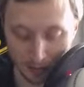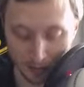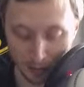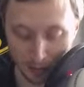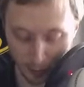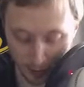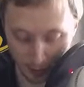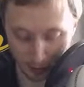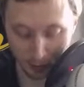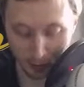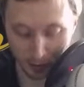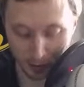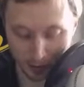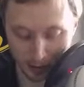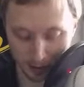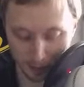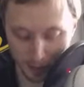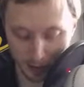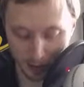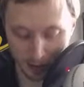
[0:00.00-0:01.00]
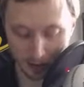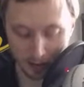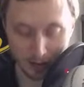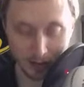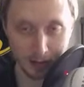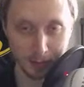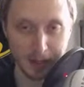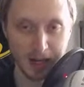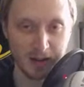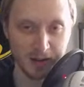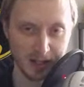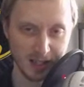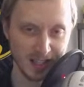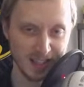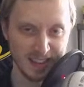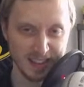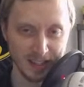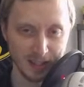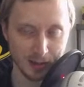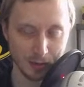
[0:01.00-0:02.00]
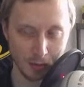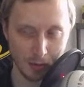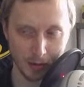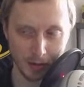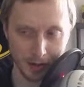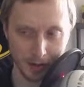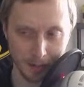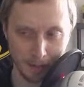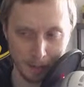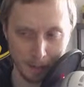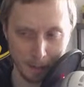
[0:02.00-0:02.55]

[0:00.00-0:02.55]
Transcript: So it looks to be about in this order.